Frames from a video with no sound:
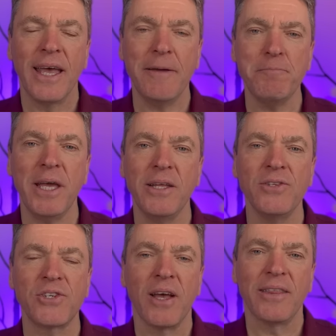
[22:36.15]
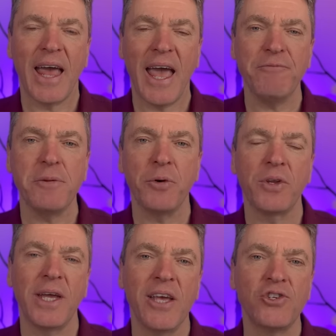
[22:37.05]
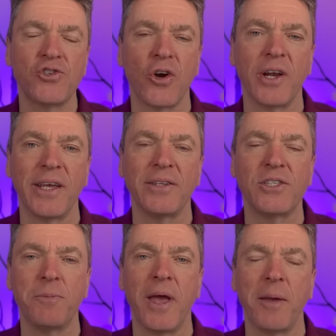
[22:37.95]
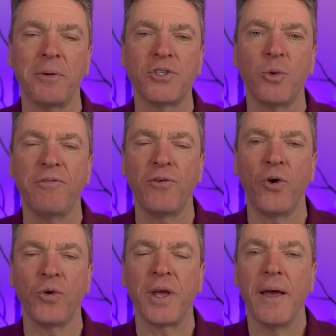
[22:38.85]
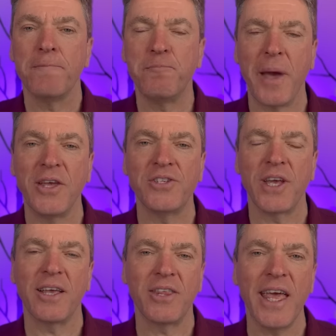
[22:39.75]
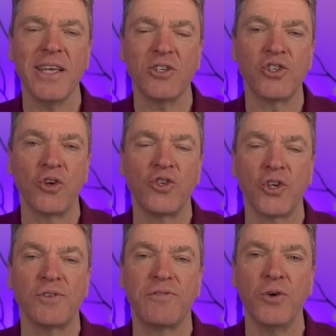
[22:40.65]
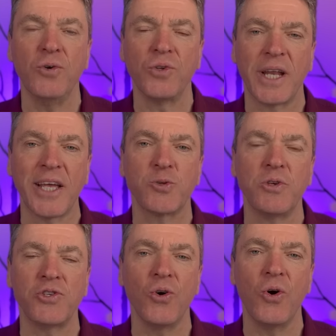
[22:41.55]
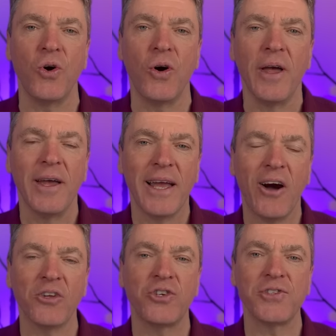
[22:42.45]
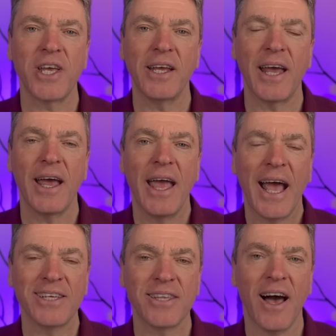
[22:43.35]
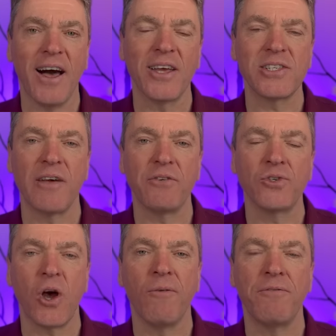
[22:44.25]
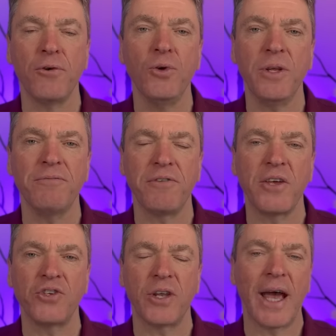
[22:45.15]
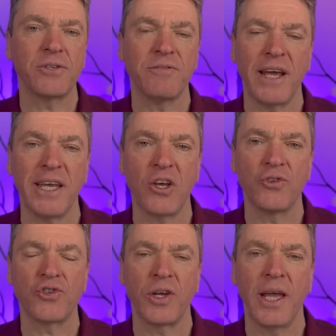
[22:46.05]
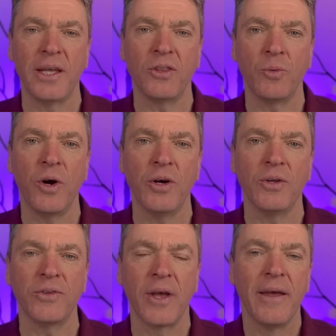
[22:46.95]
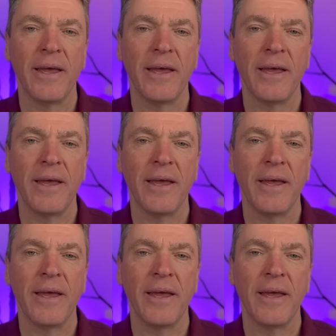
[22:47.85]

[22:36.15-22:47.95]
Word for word: It means that everybody is struggling to be able to afford basic things such as food. And as we saw, Argentina has the highest levels of food inflation out of any country in the world.